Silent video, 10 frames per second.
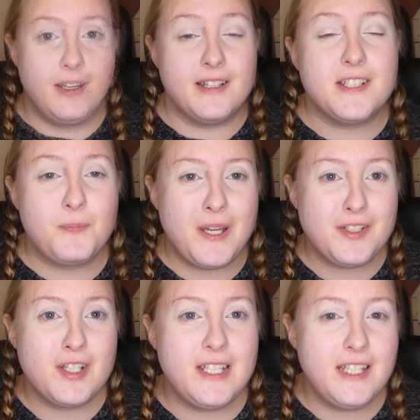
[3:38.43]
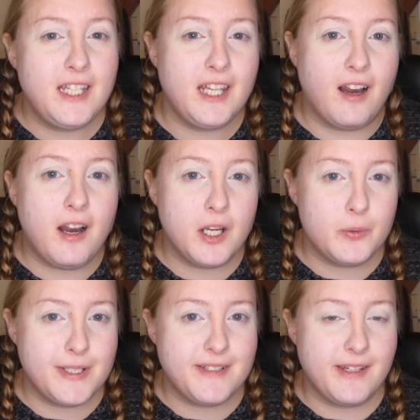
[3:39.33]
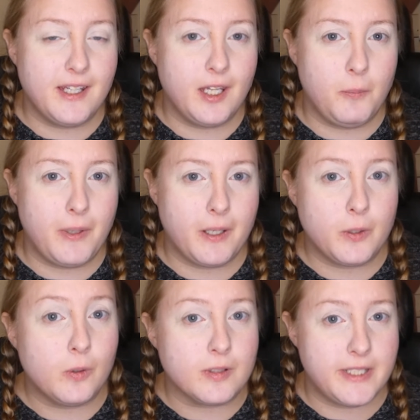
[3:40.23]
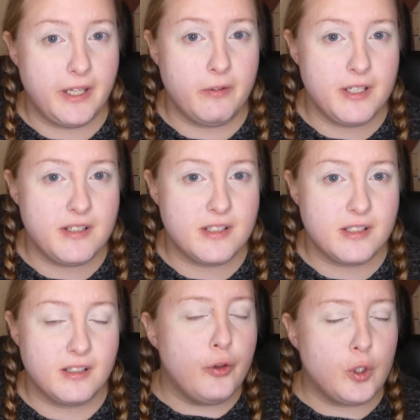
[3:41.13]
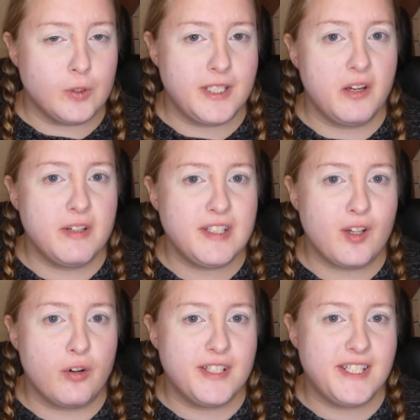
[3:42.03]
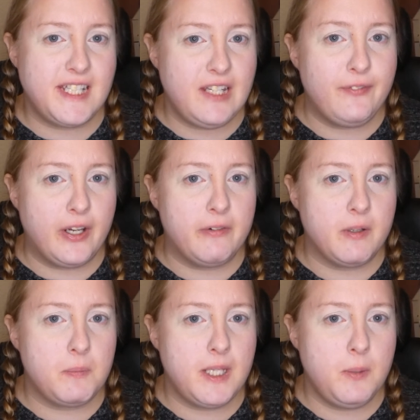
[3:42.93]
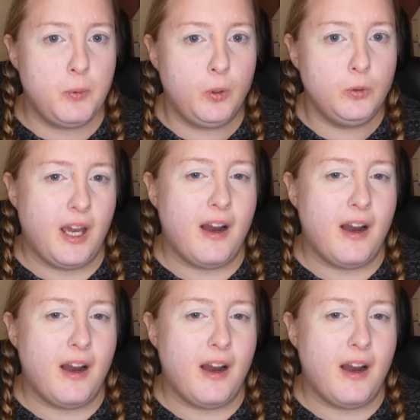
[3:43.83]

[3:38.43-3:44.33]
Especially, I was thinking about Kultiras. The Kultirans are a seafaring people.